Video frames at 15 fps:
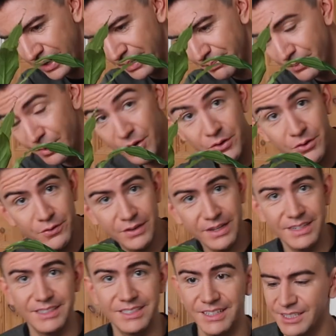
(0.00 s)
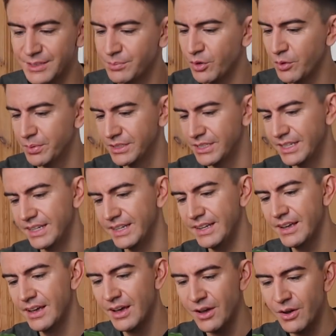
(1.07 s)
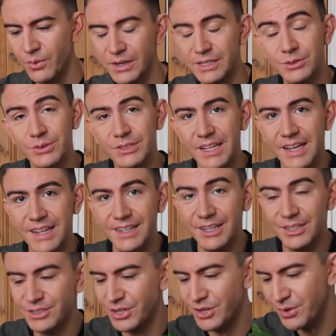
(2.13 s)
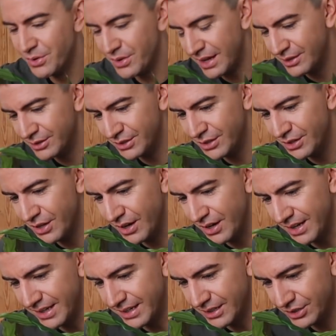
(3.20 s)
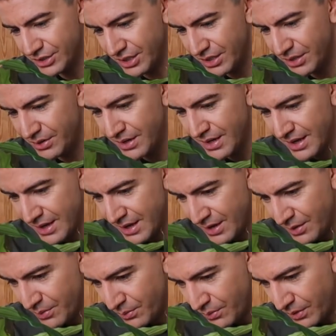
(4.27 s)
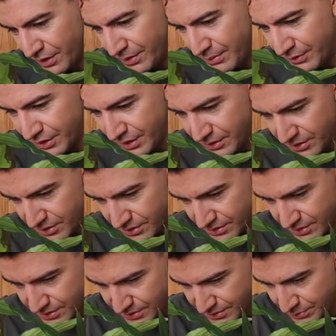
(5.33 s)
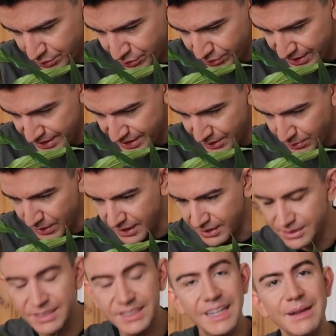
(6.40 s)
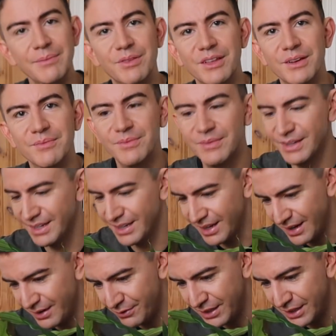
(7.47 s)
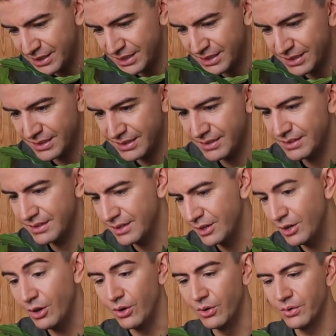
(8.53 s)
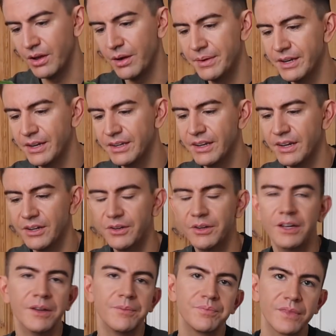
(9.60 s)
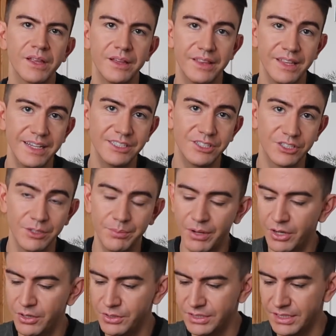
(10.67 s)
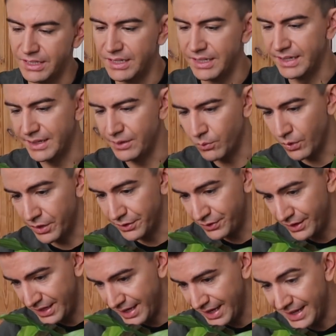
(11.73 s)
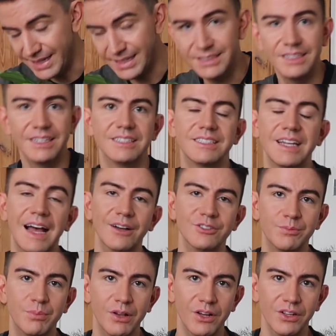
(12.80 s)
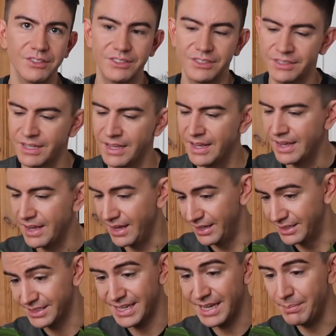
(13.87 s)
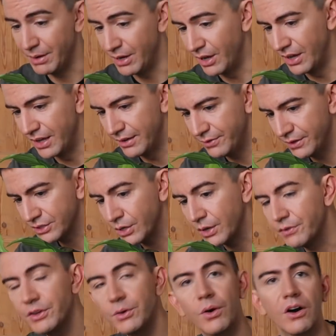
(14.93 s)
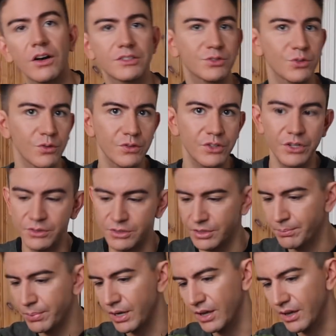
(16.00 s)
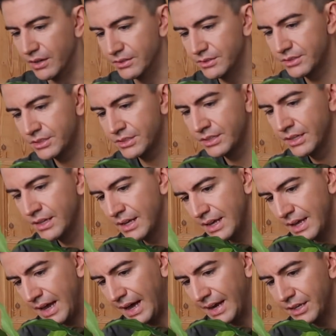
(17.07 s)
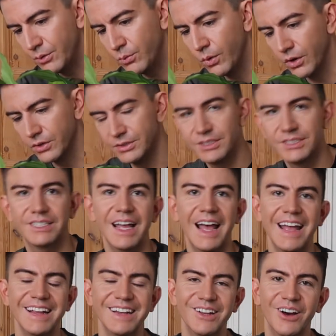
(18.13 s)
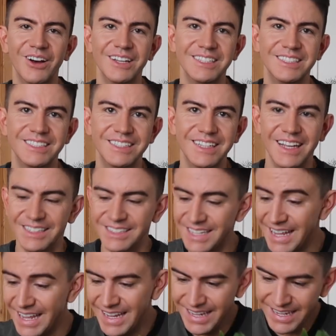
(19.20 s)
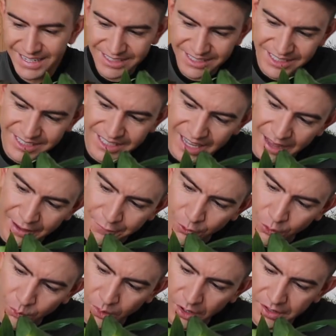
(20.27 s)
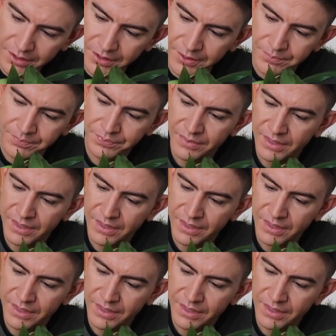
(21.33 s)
we moved into this property, which was in 2009. So I think we've done pretty well to keep them alive this long. I mean, I know these are supposedly one of the easiest houseplants to keep alive. So if you are sort of new to plants and you want a nice and easy to care for one,